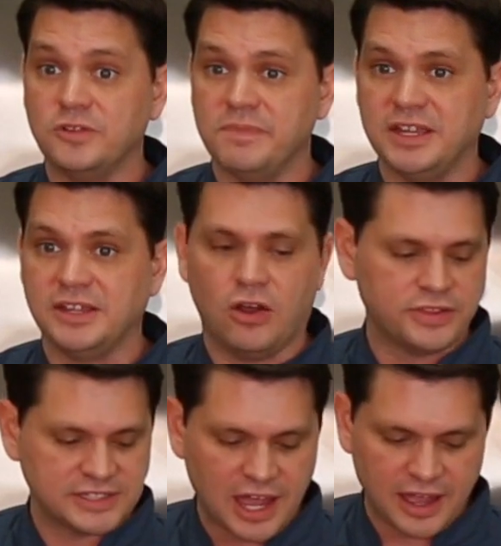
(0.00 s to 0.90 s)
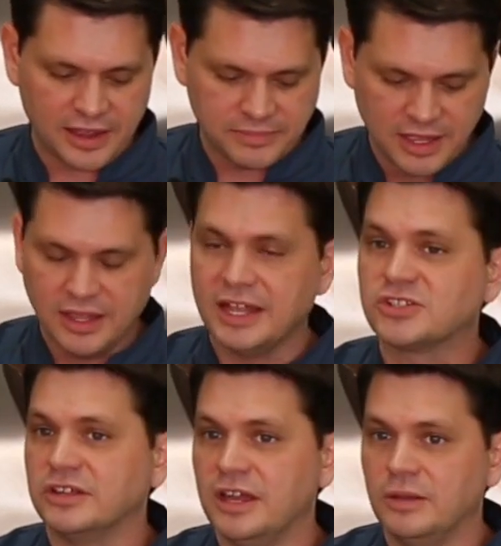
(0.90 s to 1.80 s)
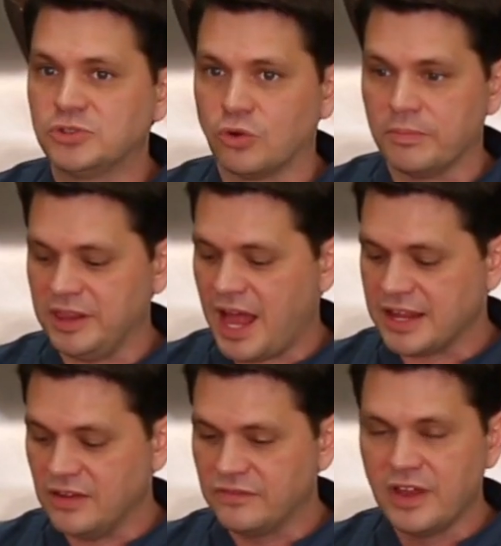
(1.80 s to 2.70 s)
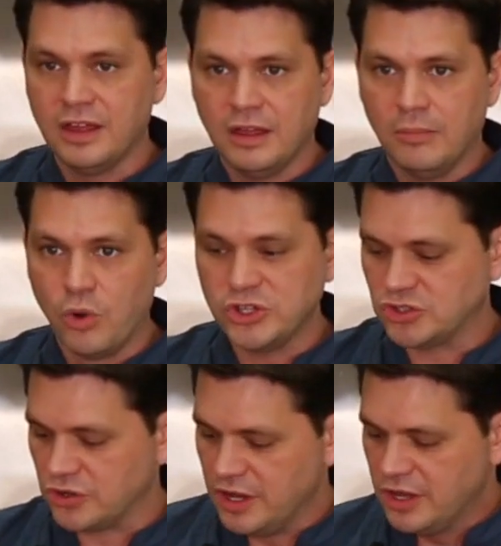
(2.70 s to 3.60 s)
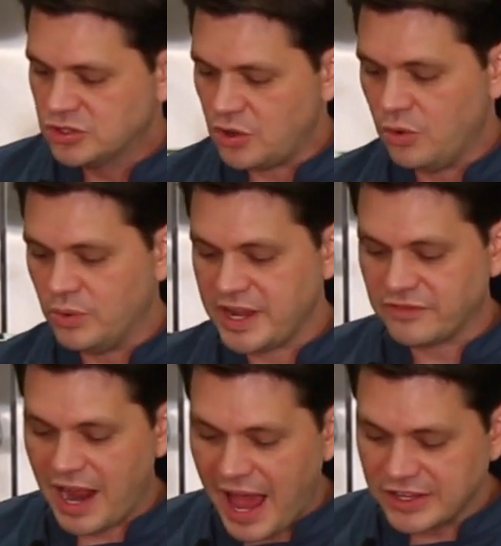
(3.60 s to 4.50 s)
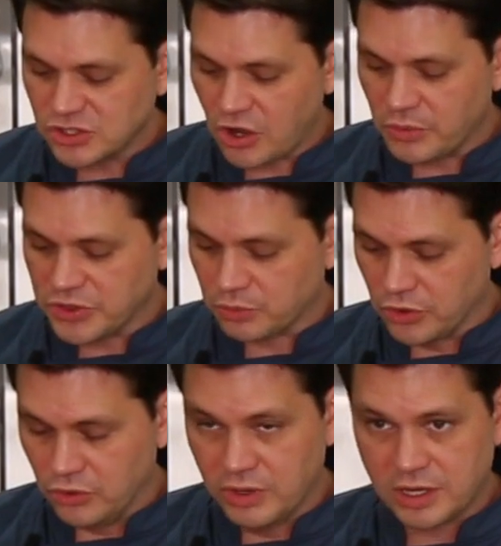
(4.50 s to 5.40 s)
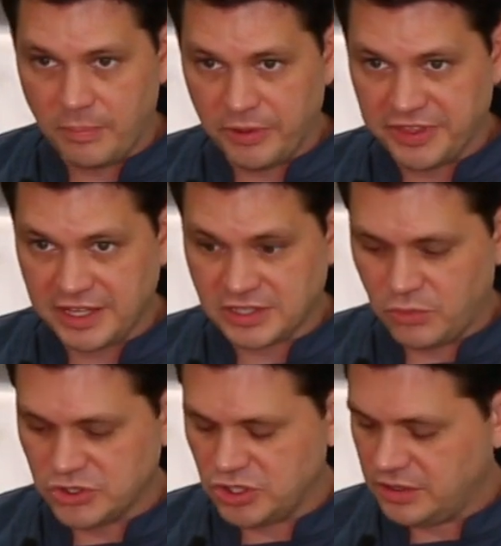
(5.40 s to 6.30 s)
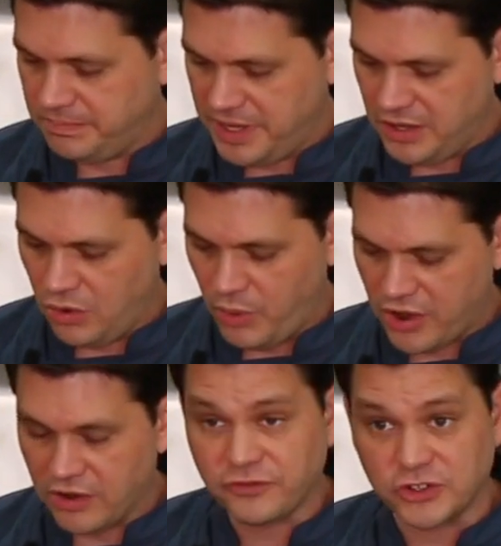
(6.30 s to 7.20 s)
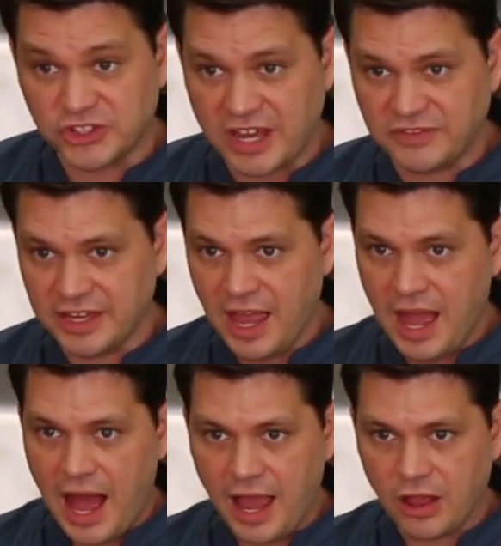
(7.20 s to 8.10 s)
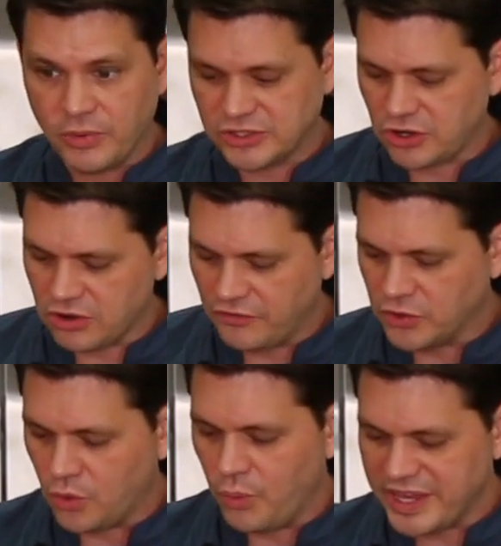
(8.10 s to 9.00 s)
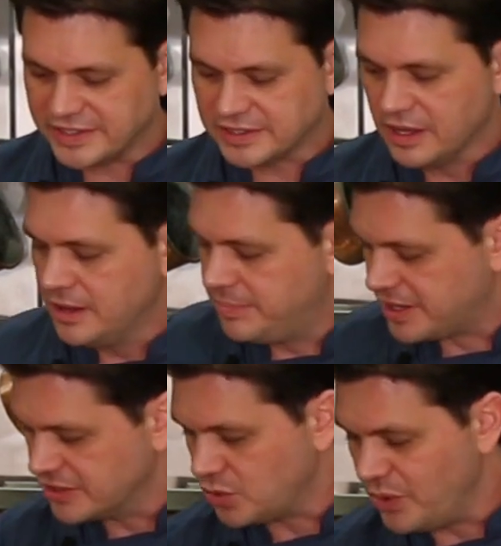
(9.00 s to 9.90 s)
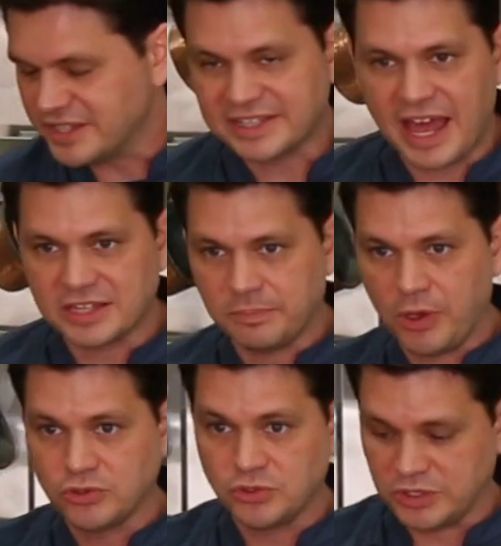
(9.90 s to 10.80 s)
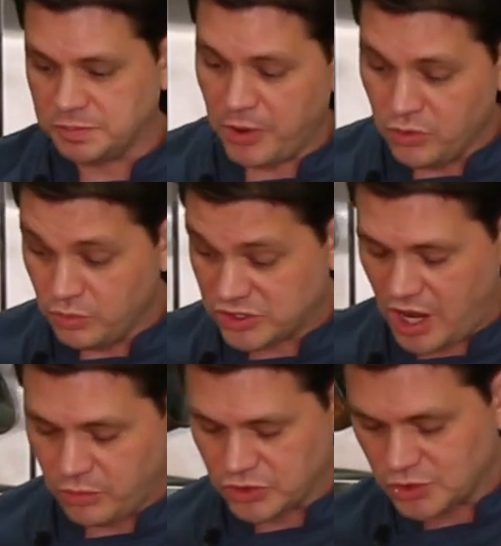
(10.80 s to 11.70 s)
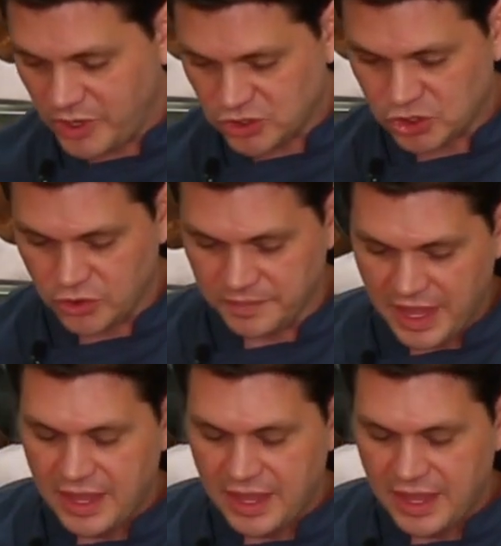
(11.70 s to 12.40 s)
humidity all the time, it's going to absorb a lot of moisture. So whenever I start with a roux, a couple things I want you to be aware of for safety. I always start off with a whisk, because a whisk, as opposed to a spoon, which I will switch to,